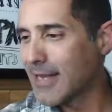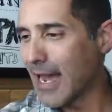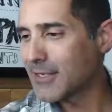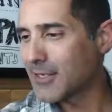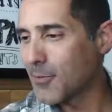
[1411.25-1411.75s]

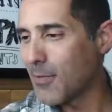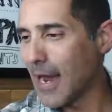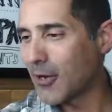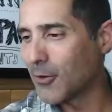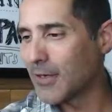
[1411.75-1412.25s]
Dr.
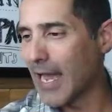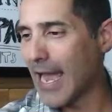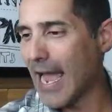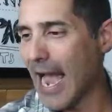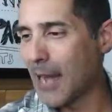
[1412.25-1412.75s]
Michael,
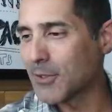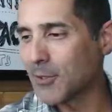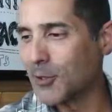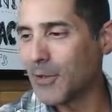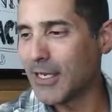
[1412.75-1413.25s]
yeah,
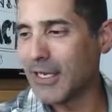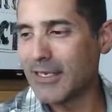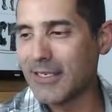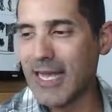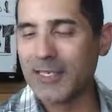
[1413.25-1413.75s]

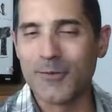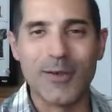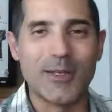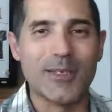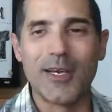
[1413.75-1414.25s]
absolutely, and yes
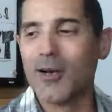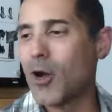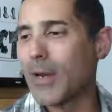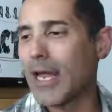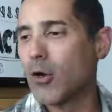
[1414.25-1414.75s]
for the
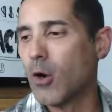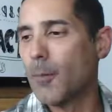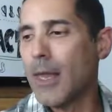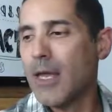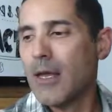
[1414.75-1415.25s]
dinner. Okay,
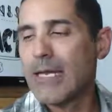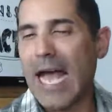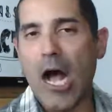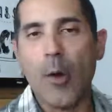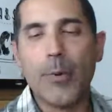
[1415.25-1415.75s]
cool.
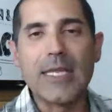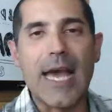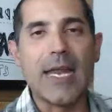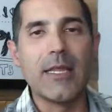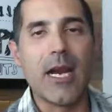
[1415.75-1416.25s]
Yeah, I'll put
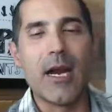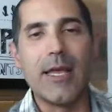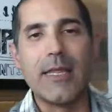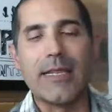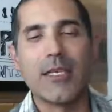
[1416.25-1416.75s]
that in there,
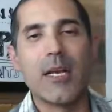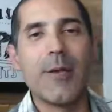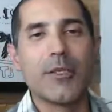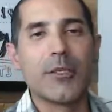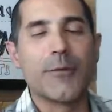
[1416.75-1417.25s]
and that's going
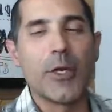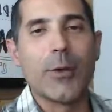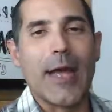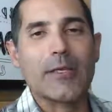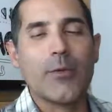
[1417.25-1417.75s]
to be just for
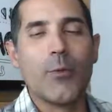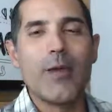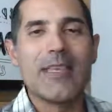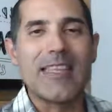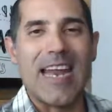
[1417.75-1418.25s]
you guys. So the
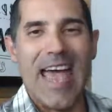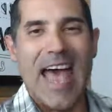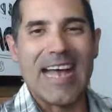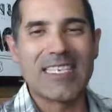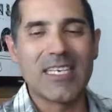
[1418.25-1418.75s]
one thing that
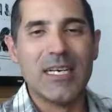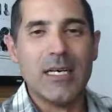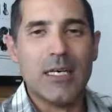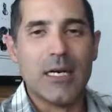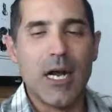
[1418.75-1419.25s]
I ask
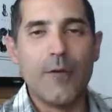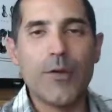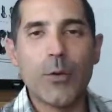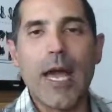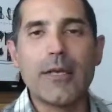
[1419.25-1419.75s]

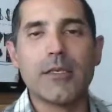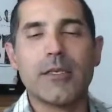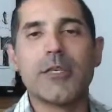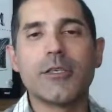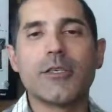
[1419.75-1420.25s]
of you guys
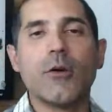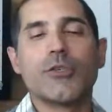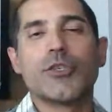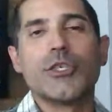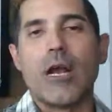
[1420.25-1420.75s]
is just
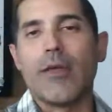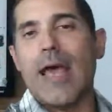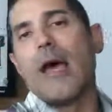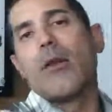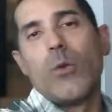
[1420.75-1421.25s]
don't share
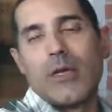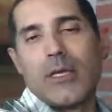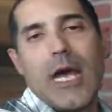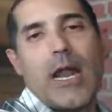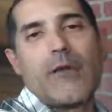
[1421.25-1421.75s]
that
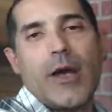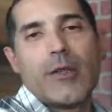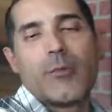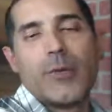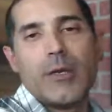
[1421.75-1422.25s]
with a lot of
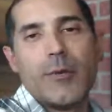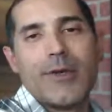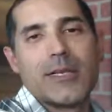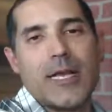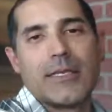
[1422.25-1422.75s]
other people,
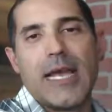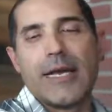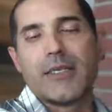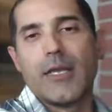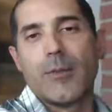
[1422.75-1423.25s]
because that's
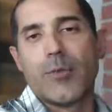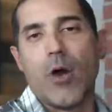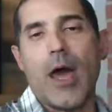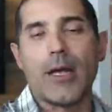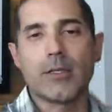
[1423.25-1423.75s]
actually a
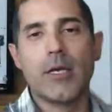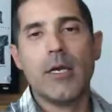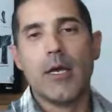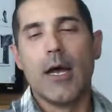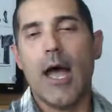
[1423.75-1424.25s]
product
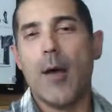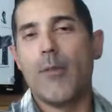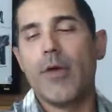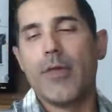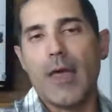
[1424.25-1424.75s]

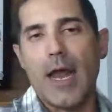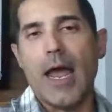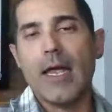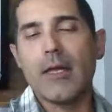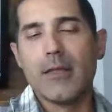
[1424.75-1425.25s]
that
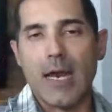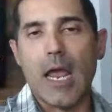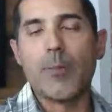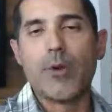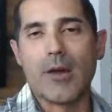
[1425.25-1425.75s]

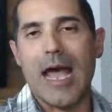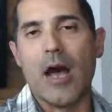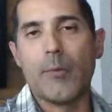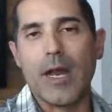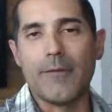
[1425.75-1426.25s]
I put
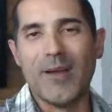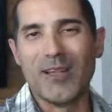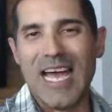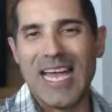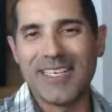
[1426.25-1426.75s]
out, but I
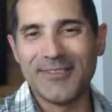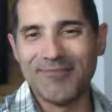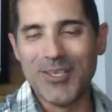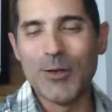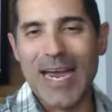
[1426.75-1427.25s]
felt like
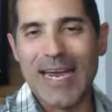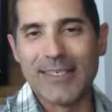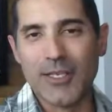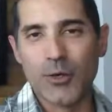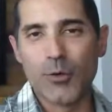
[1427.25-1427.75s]
you
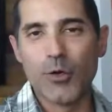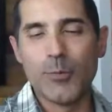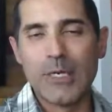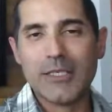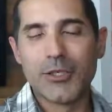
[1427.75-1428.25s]
guys in the
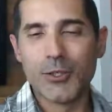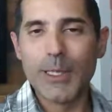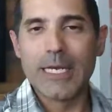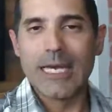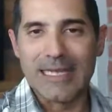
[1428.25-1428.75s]
group
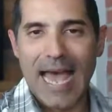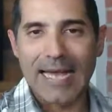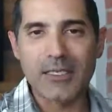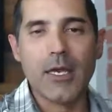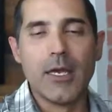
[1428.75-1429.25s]
should get
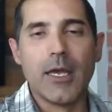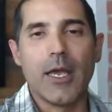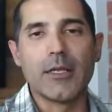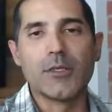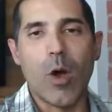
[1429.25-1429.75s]
that.
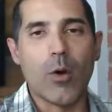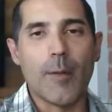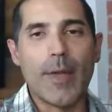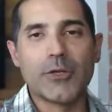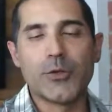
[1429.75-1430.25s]
And so I
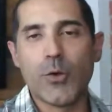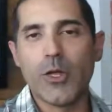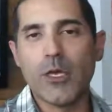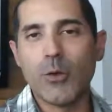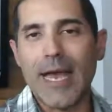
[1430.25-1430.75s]
want to make sure
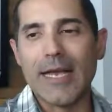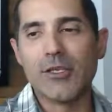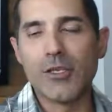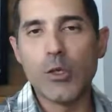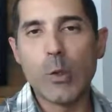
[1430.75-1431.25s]
that you
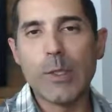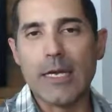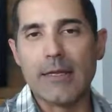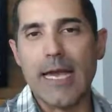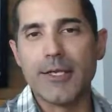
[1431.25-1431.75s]
guys do
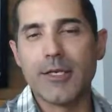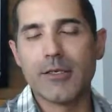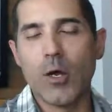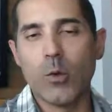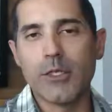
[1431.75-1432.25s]
get that.
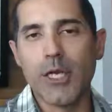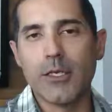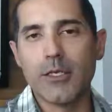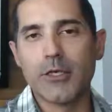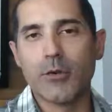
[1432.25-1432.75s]
Just
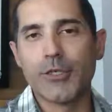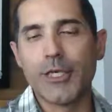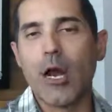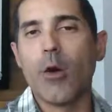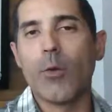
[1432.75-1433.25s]
don't
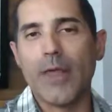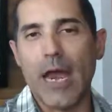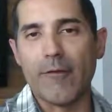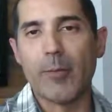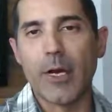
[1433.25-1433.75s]
share it with
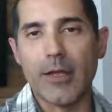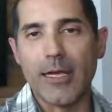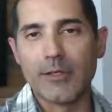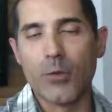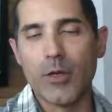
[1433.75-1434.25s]
everybody.
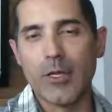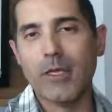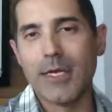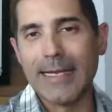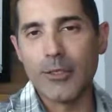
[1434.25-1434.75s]
That's the one
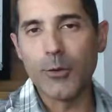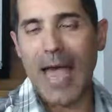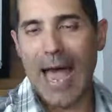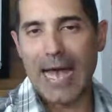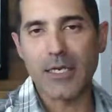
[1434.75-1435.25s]
thing that I do
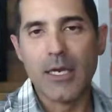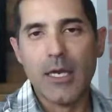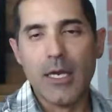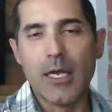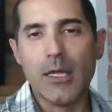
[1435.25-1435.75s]
ask.
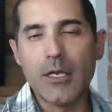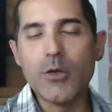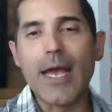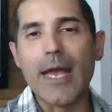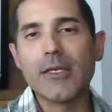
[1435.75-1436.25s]
And then
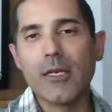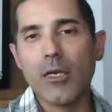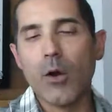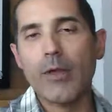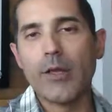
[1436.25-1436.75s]
you guys can
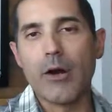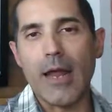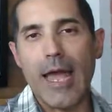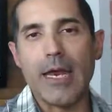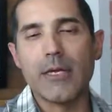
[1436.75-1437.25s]
go in there
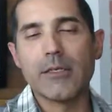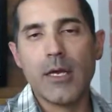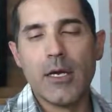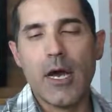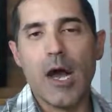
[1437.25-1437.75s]
and edit
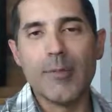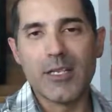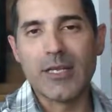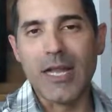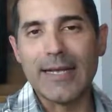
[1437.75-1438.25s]

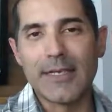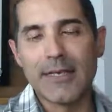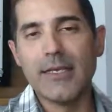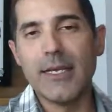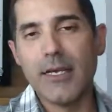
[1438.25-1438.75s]
the slides
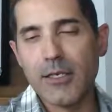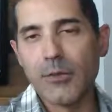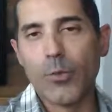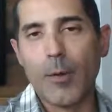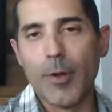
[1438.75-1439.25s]
as needed
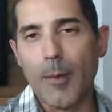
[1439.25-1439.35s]
as well.